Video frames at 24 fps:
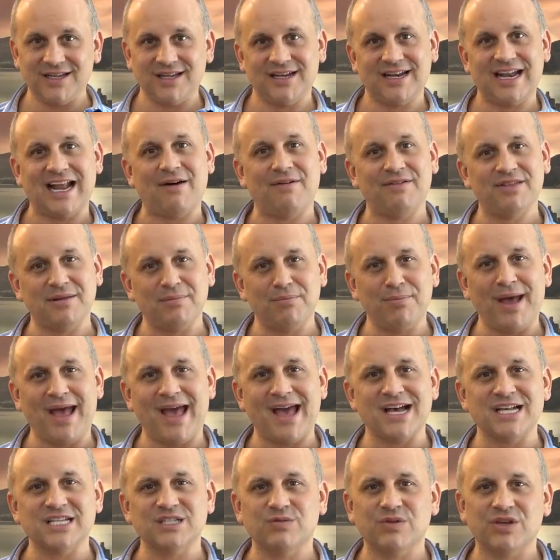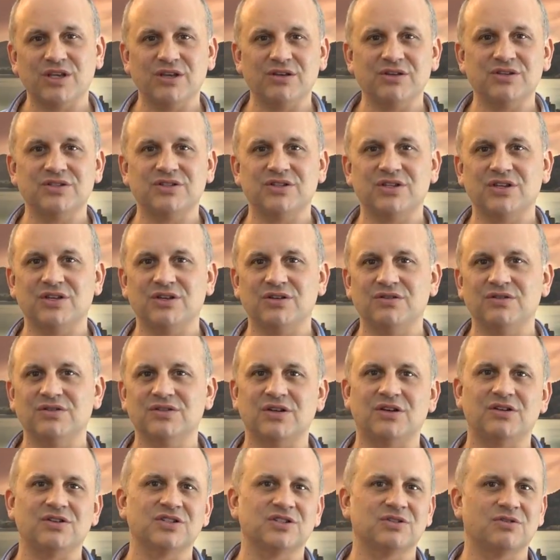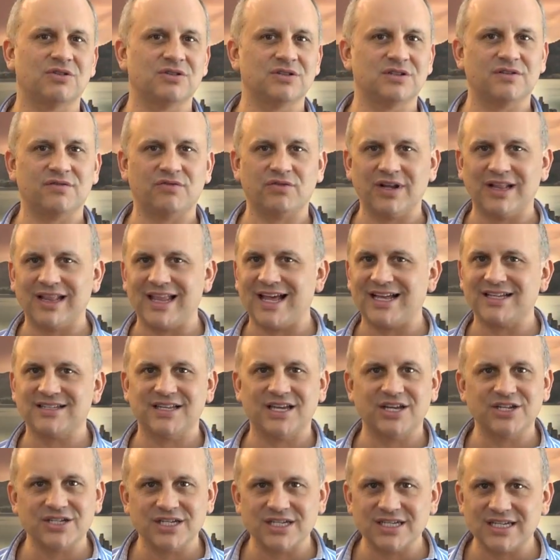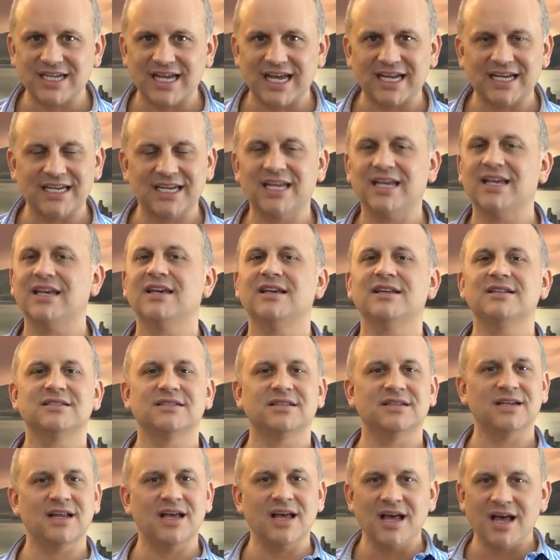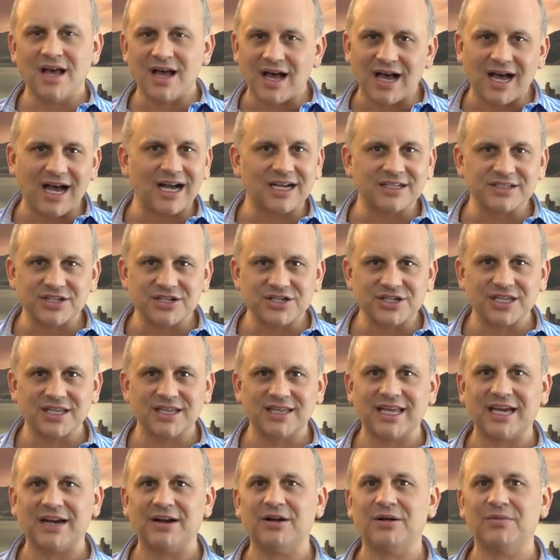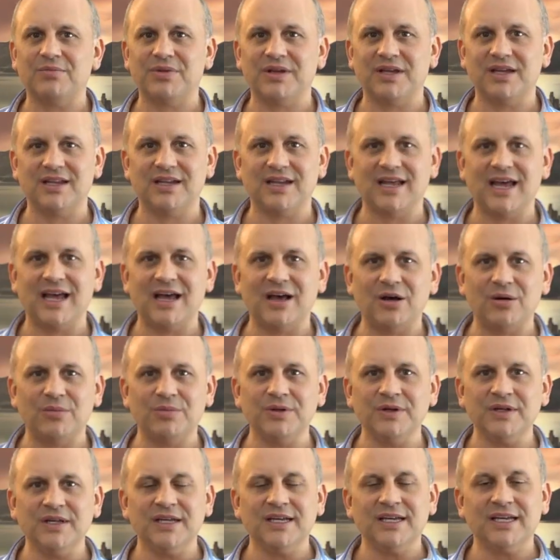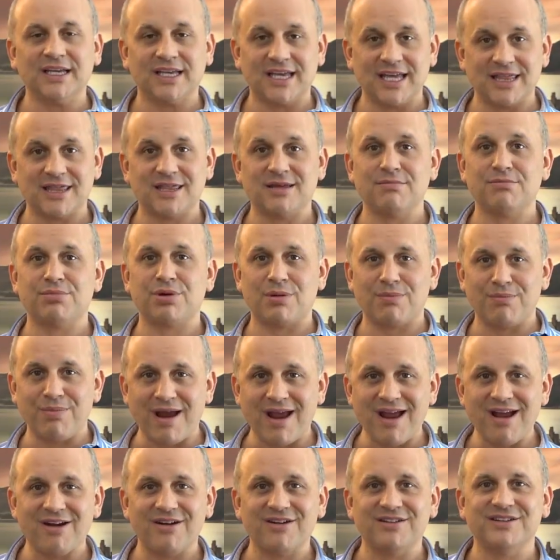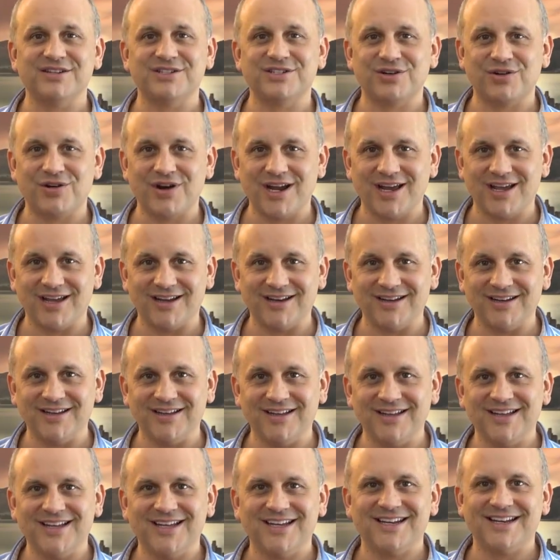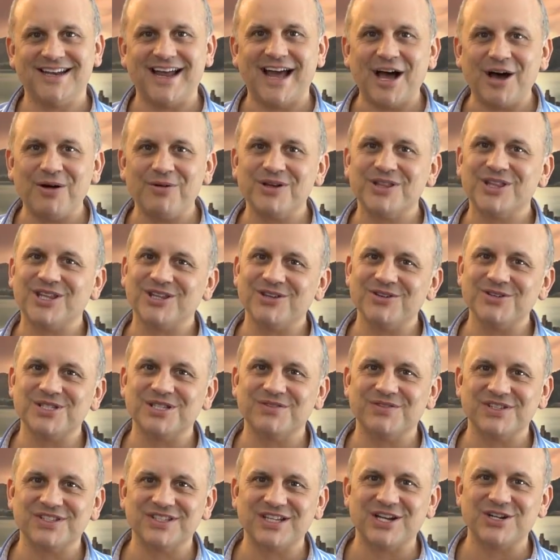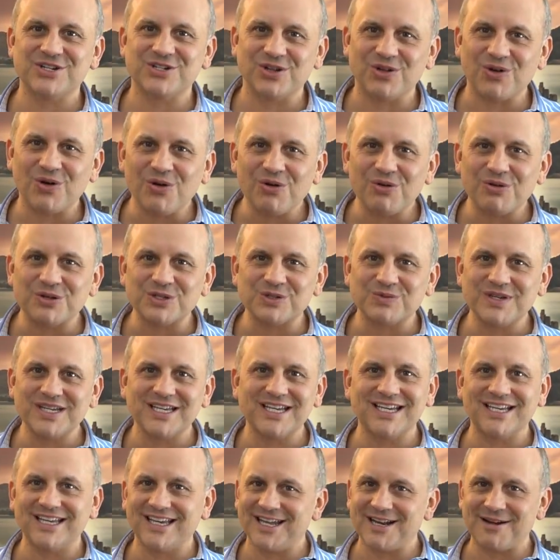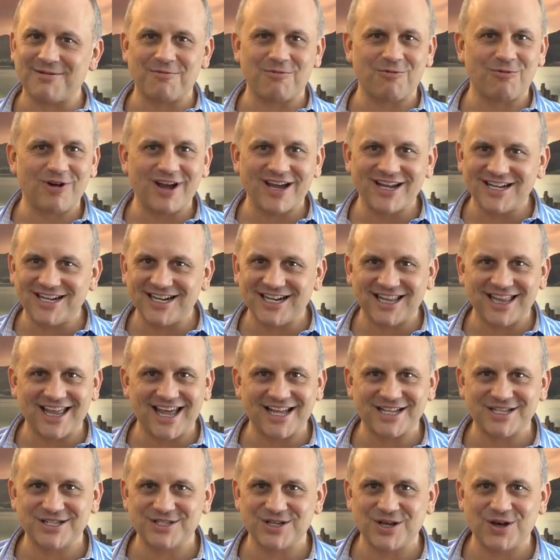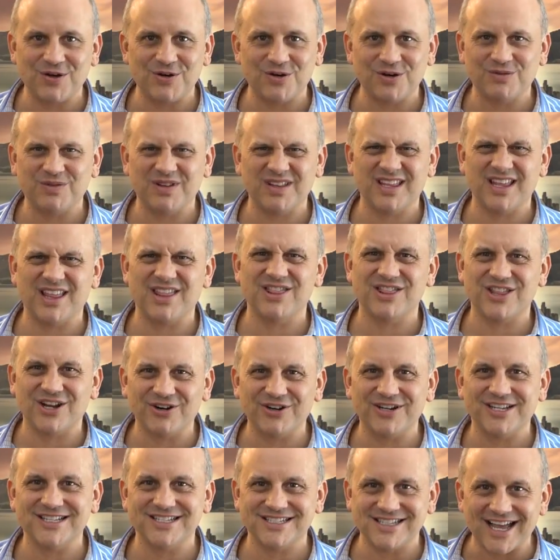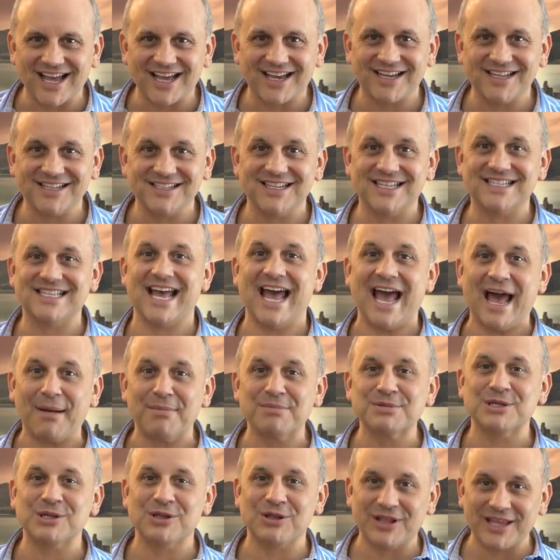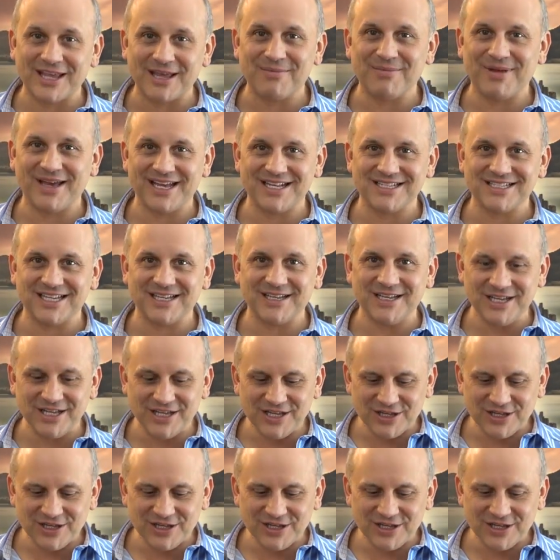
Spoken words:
Now, in the past, we used to use all sorts of relaxation techniques and oxygen therapy to help get them prepared to train. Now, with the use of essential oils, we can get them right into that zone within 30 seconds. It's absolutely amazing.